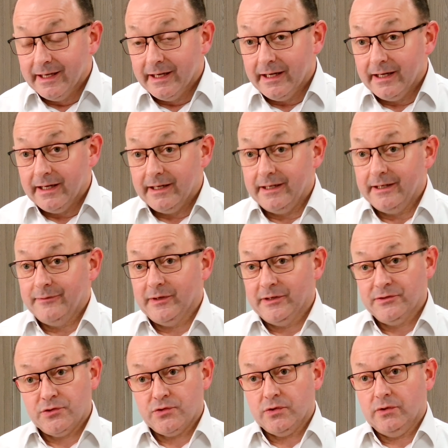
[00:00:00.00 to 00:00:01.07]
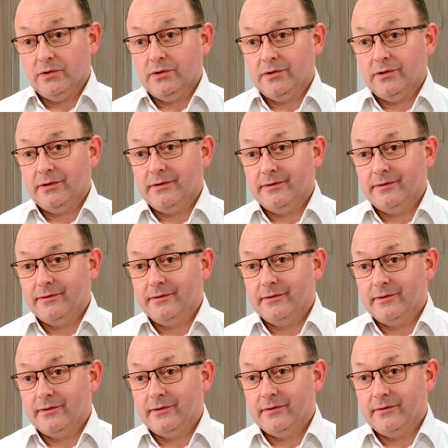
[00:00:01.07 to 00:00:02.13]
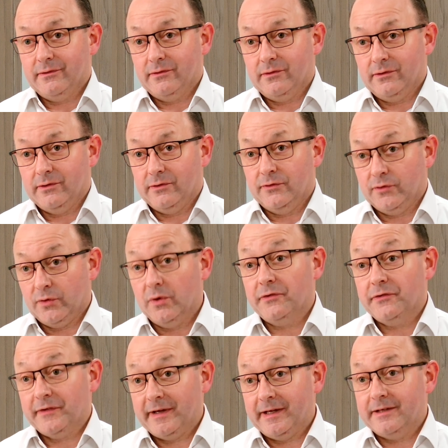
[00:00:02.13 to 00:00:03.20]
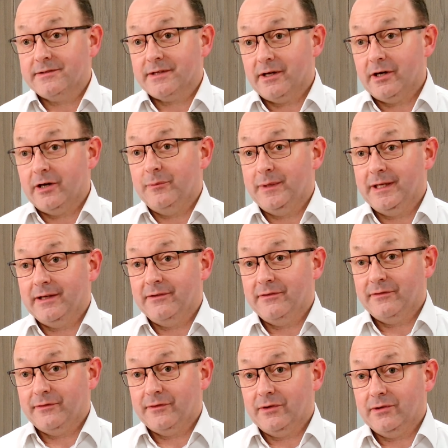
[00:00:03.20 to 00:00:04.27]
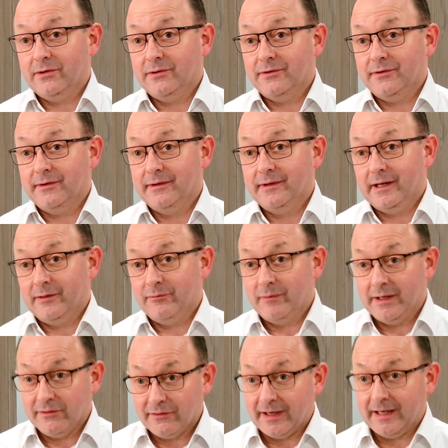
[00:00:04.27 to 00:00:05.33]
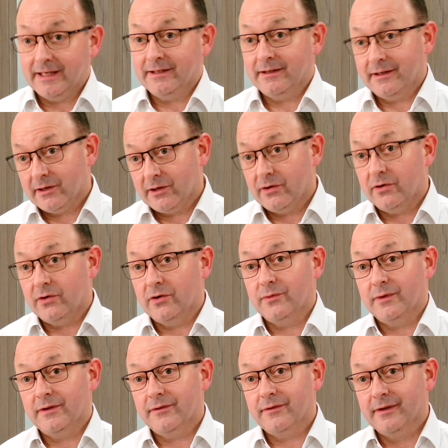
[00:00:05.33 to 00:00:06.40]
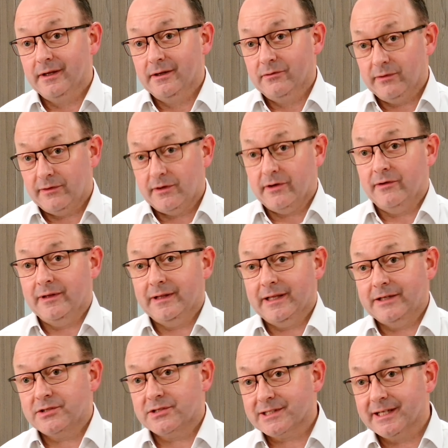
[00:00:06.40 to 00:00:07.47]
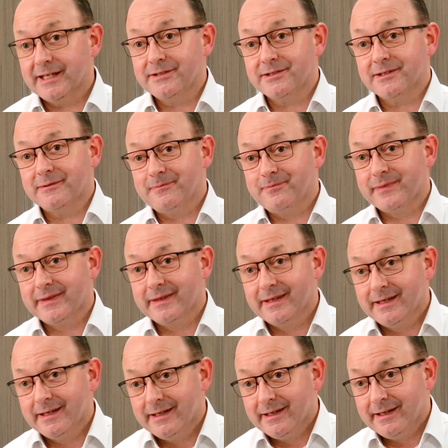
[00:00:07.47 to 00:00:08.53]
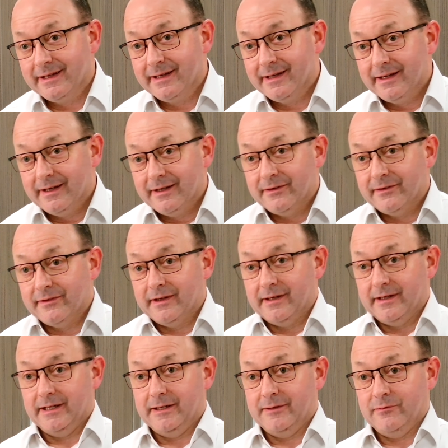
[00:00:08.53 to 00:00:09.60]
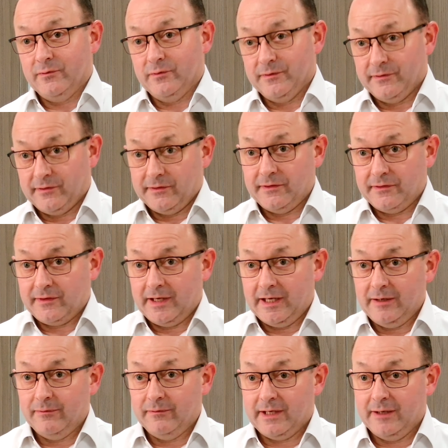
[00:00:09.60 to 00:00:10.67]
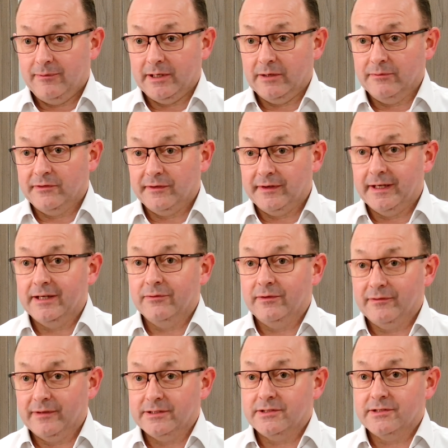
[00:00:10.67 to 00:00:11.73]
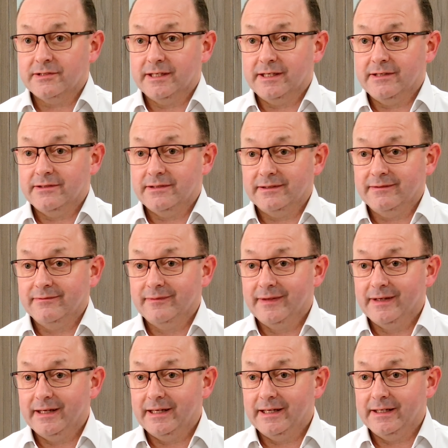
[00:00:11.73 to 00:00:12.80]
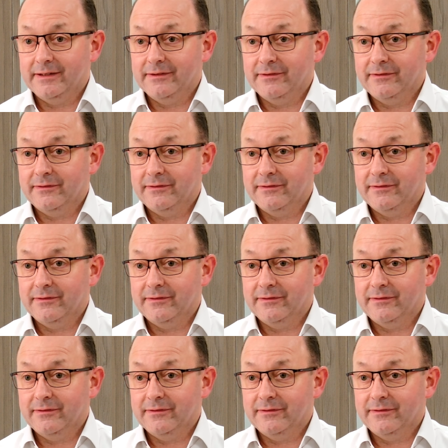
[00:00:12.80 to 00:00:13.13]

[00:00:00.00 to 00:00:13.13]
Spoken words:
ensure your door sets are being installed and maintained in accord with current legislation. So just keeping up to date with legislation, and